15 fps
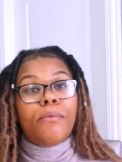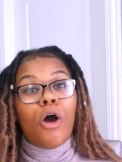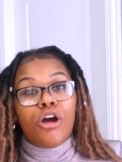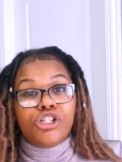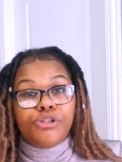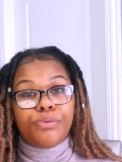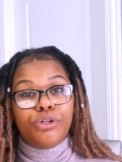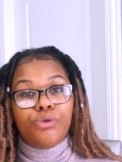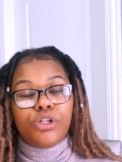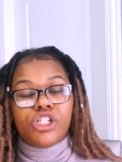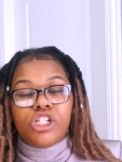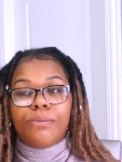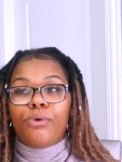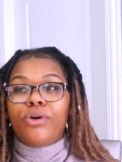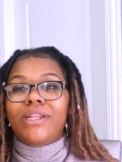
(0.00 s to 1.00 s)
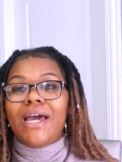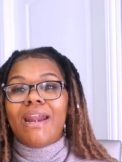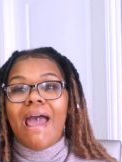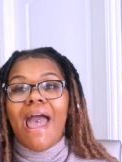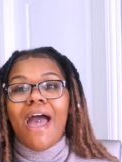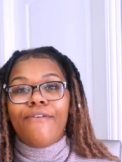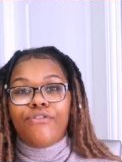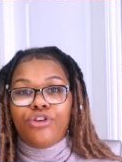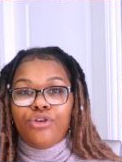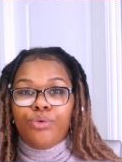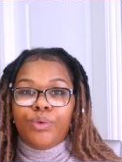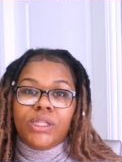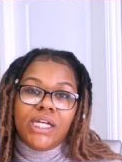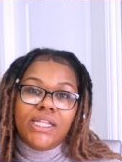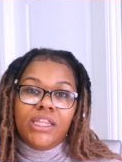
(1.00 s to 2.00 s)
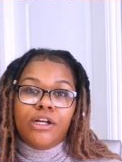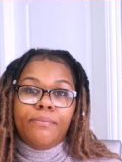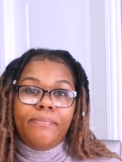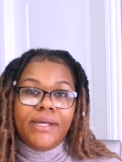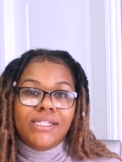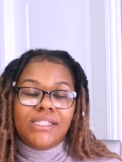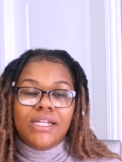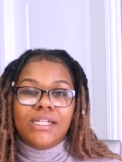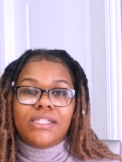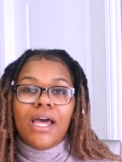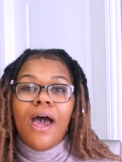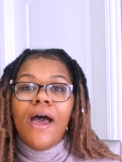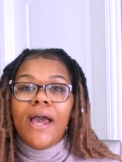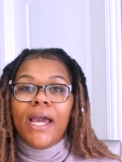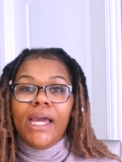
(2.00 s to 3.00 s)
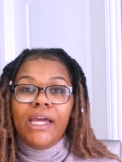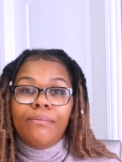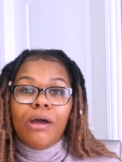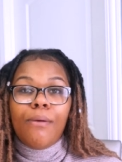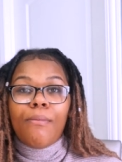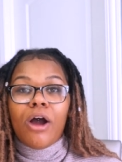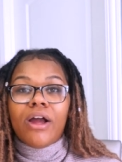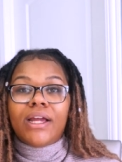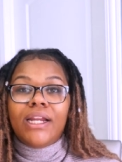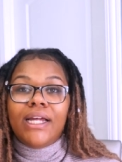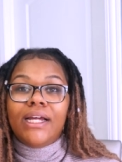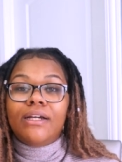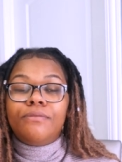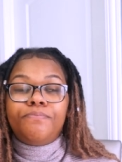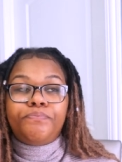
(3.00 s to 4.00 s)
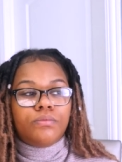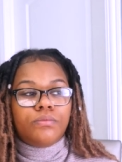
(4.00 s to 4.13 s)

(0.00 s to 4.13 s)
entrepreneurship or that avenue within their business. Email marketing